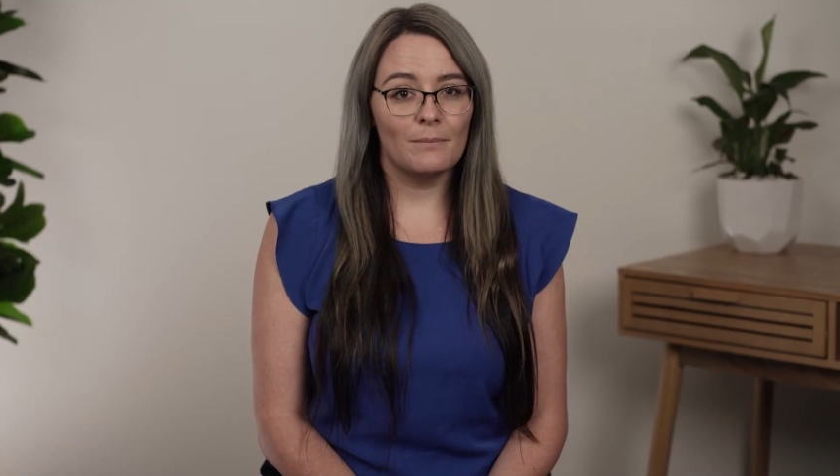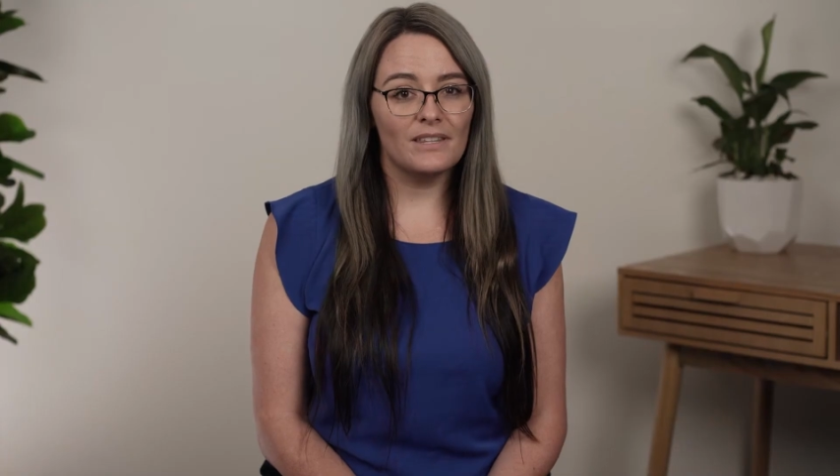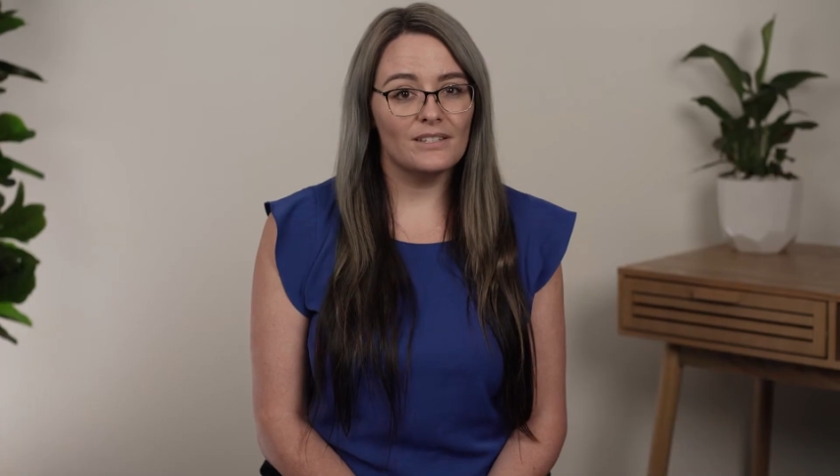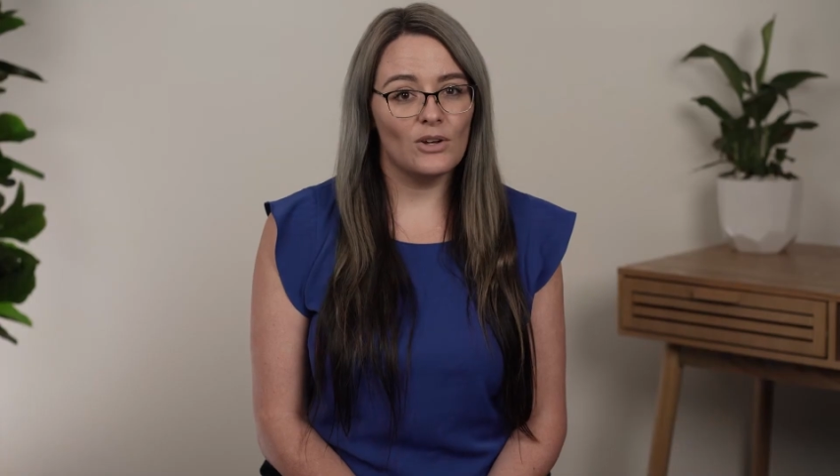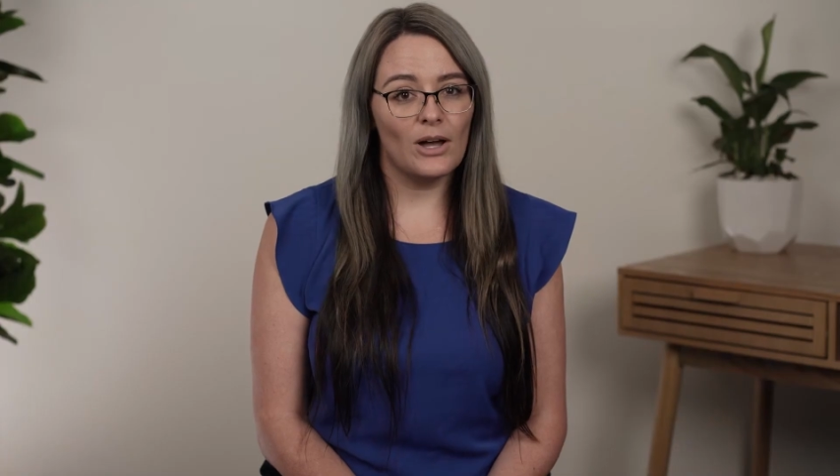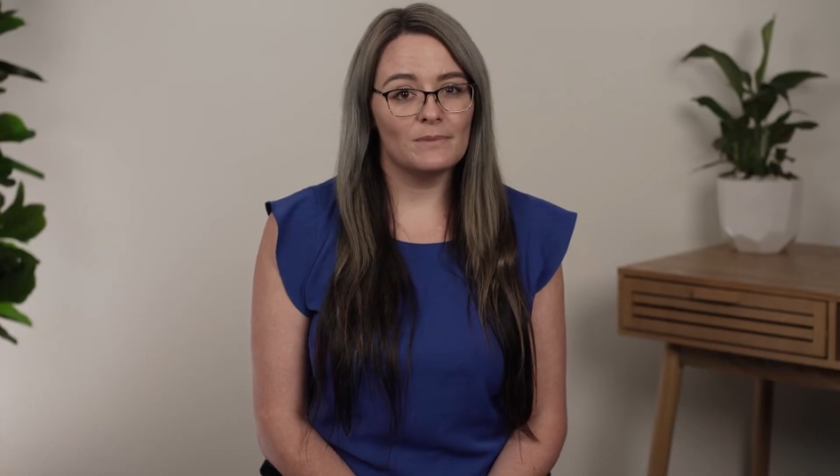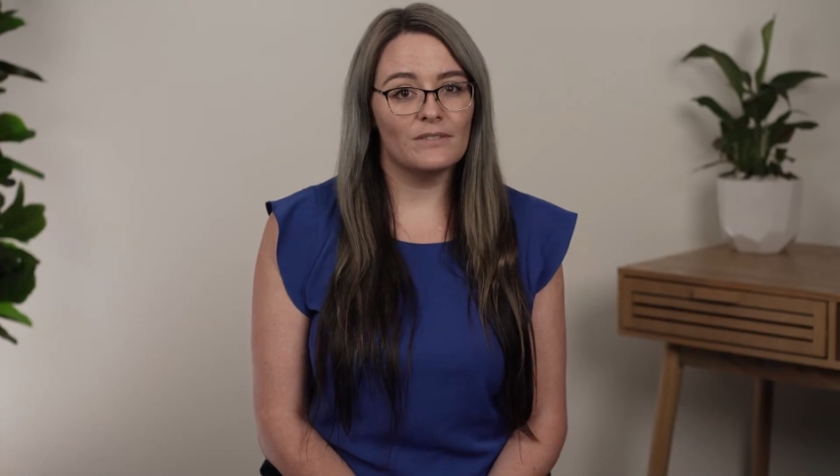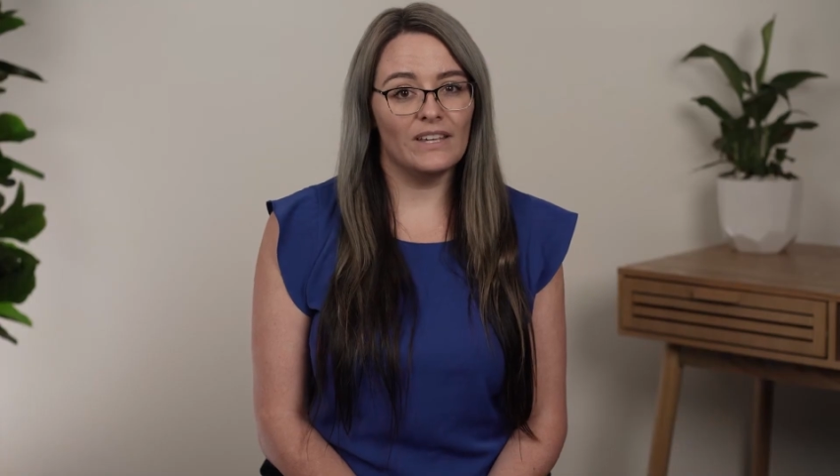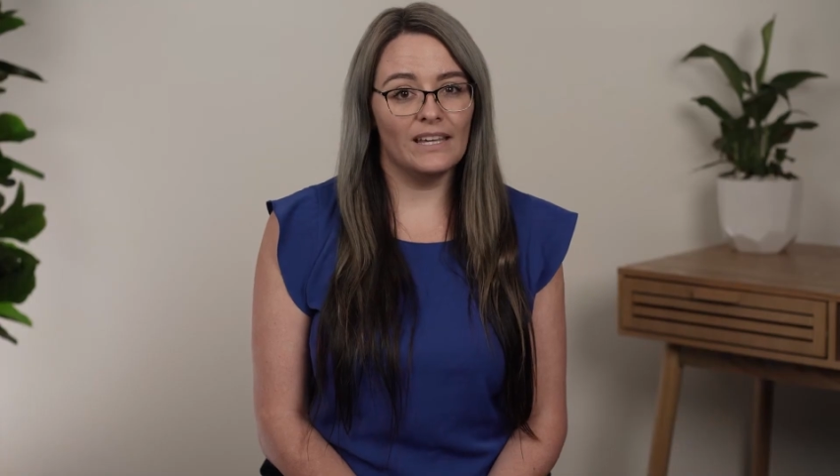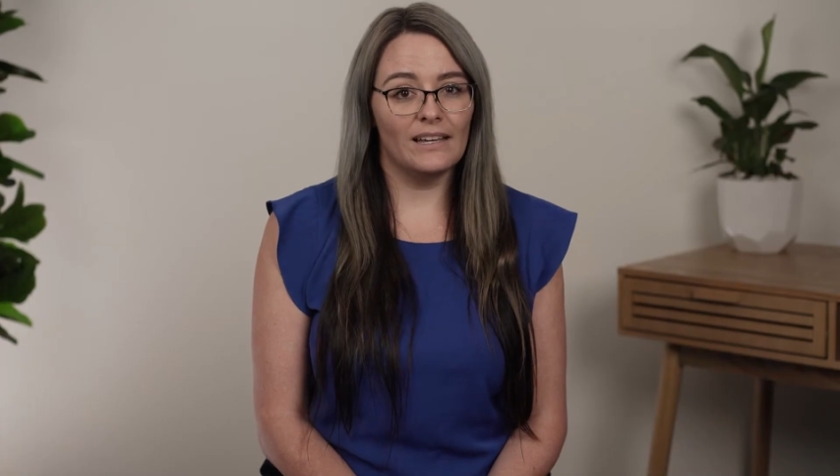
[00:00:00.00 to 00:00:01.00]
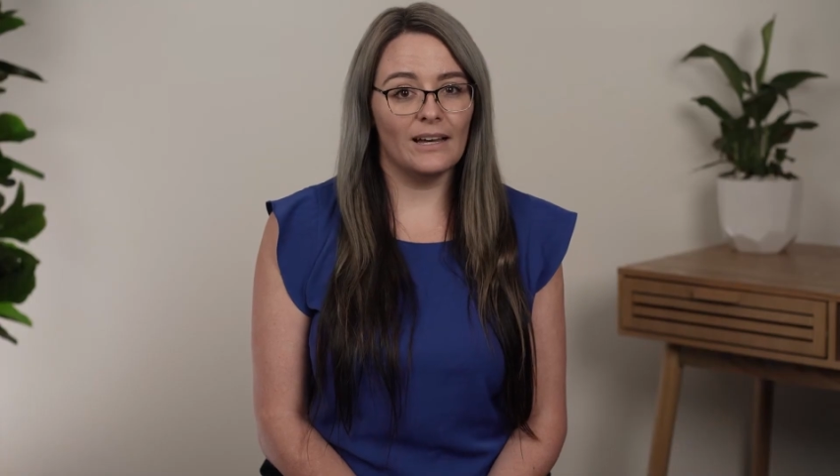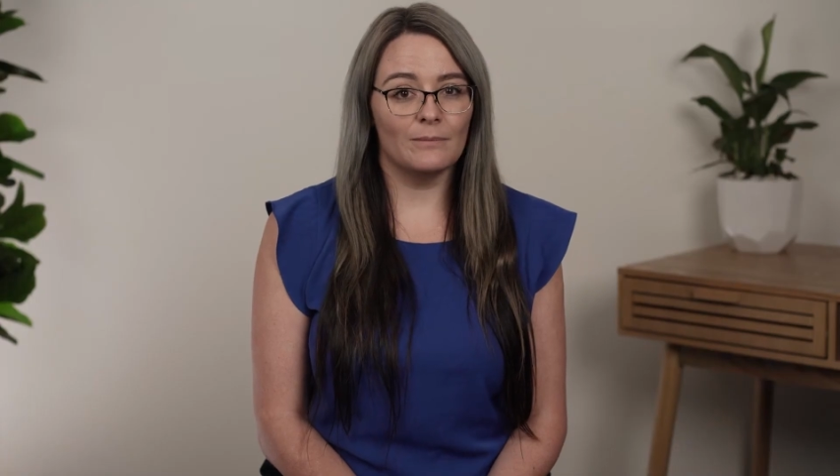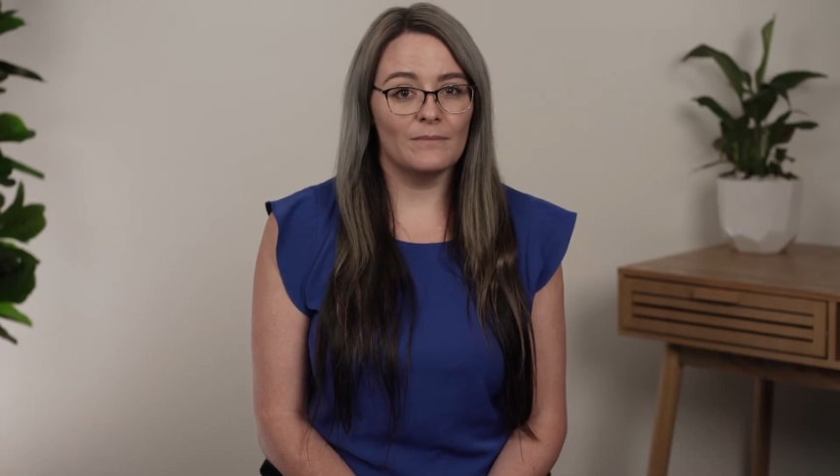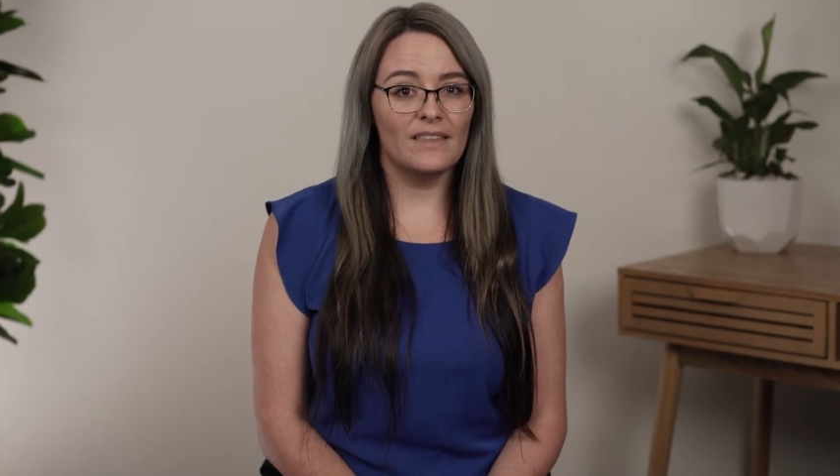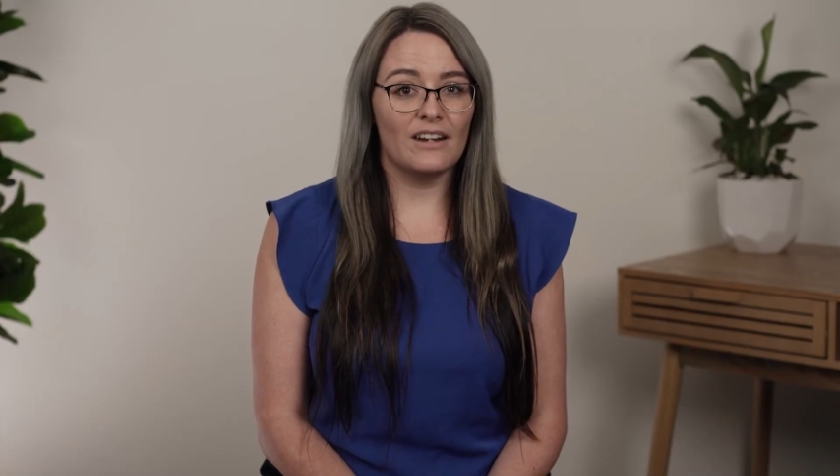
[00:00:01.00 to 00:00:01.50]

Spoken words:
of the types of income